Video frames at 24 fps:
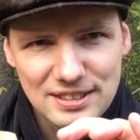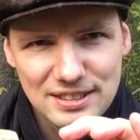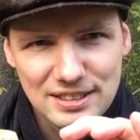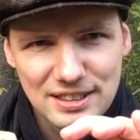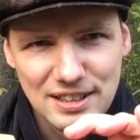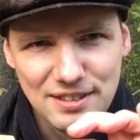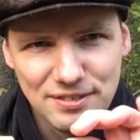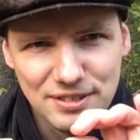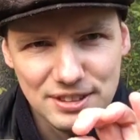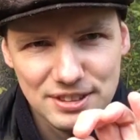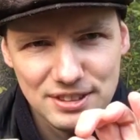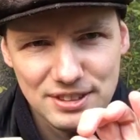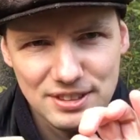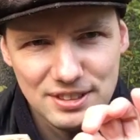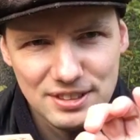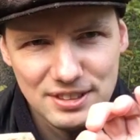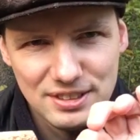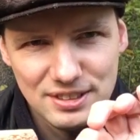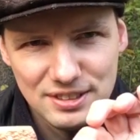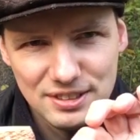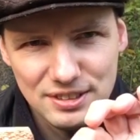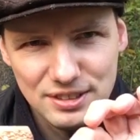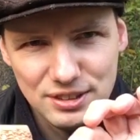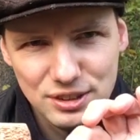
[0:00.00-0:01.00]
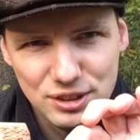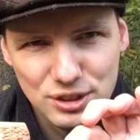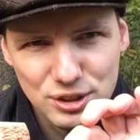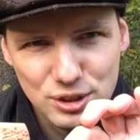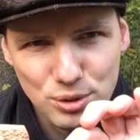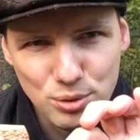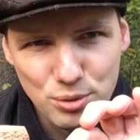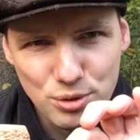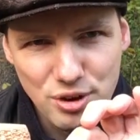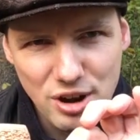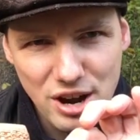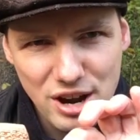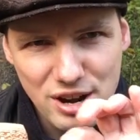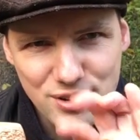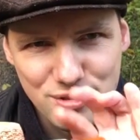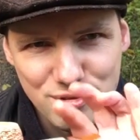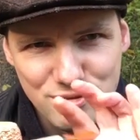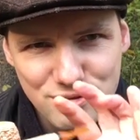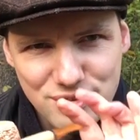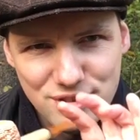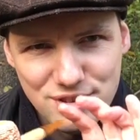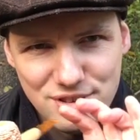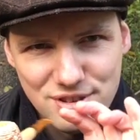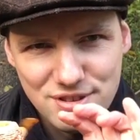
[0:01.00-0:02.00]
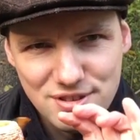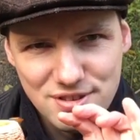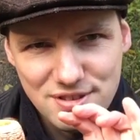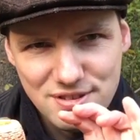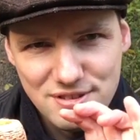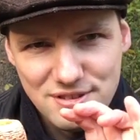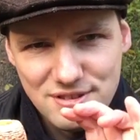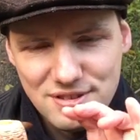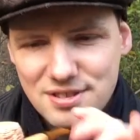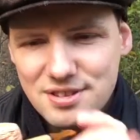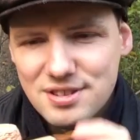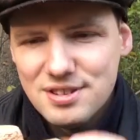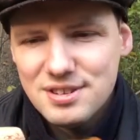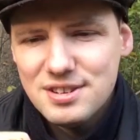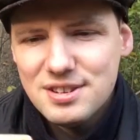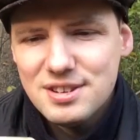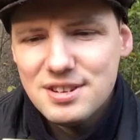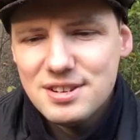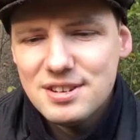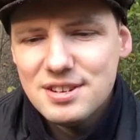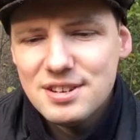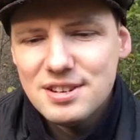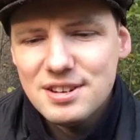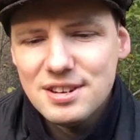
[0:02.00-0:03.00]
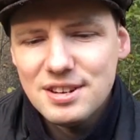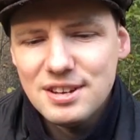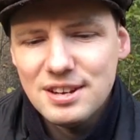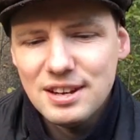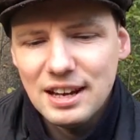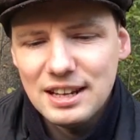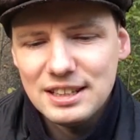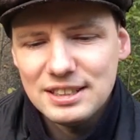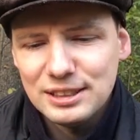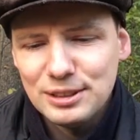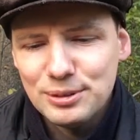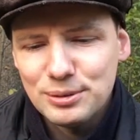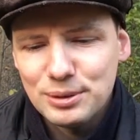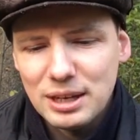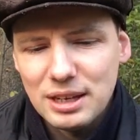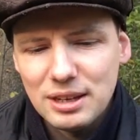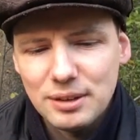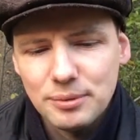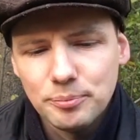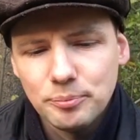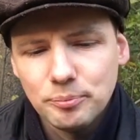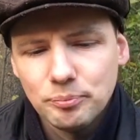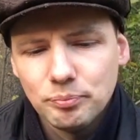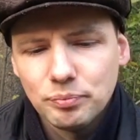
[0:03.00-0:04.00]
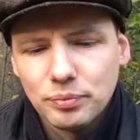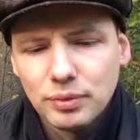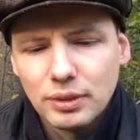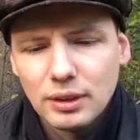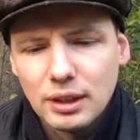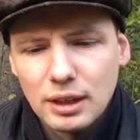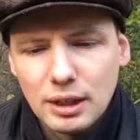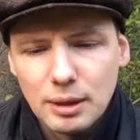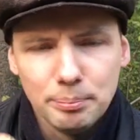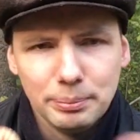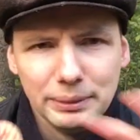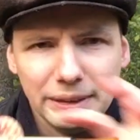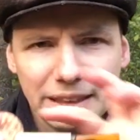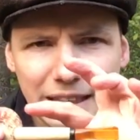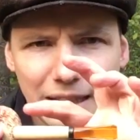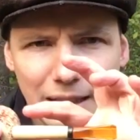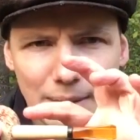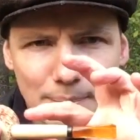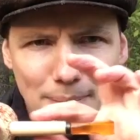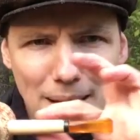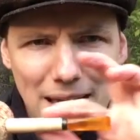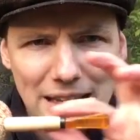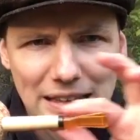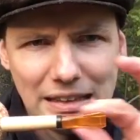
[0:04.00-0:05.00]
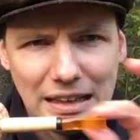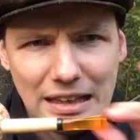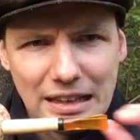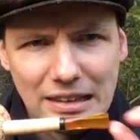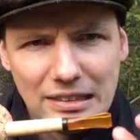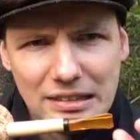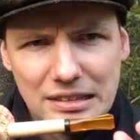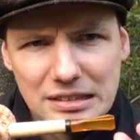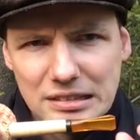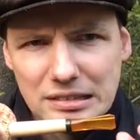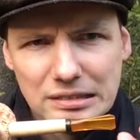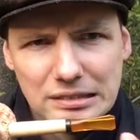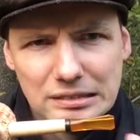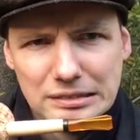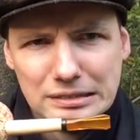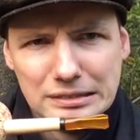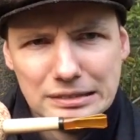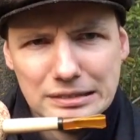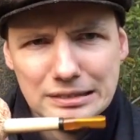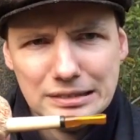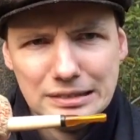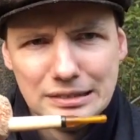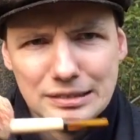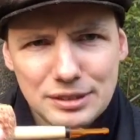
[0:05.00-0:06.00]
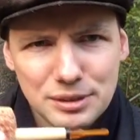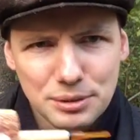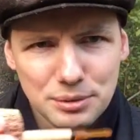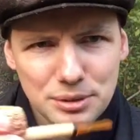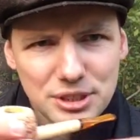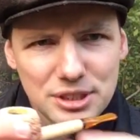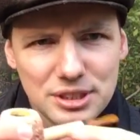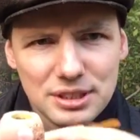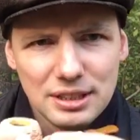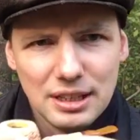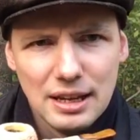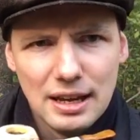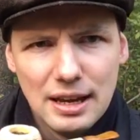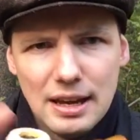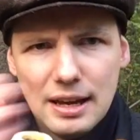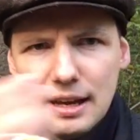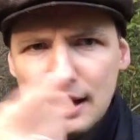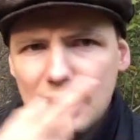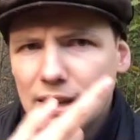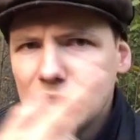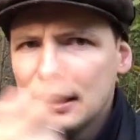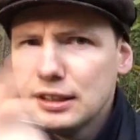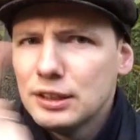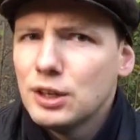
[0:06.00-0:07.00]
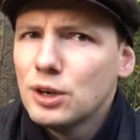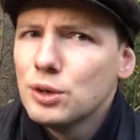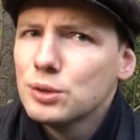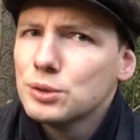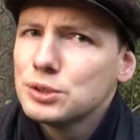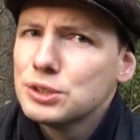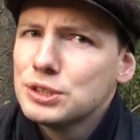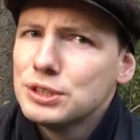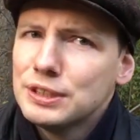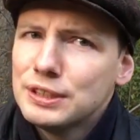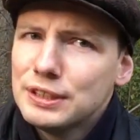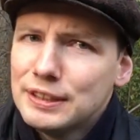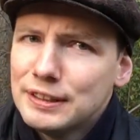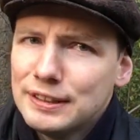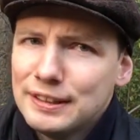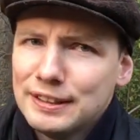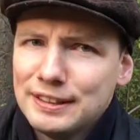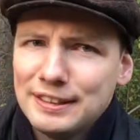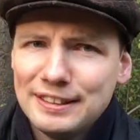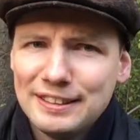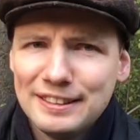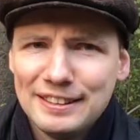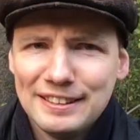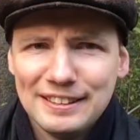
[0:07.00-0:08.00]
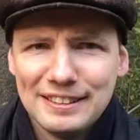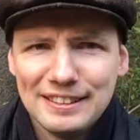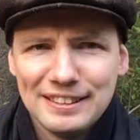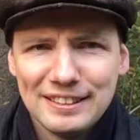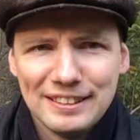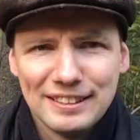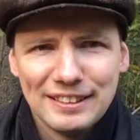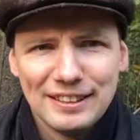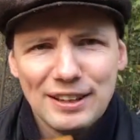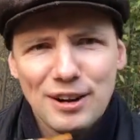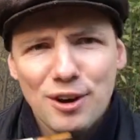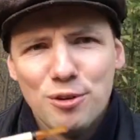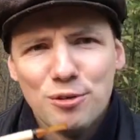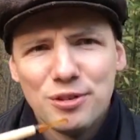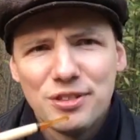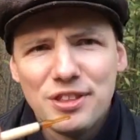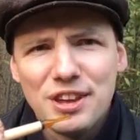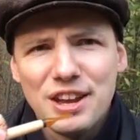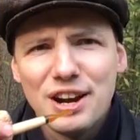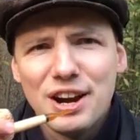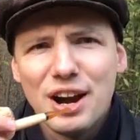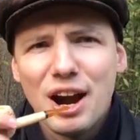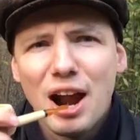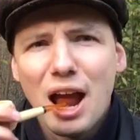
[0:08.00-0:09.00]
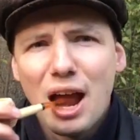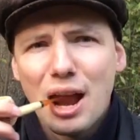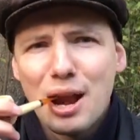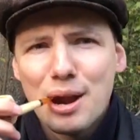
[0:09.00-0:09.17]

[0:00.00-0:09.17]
love this. So round, nice looking, completely bent like that. So it goes over there.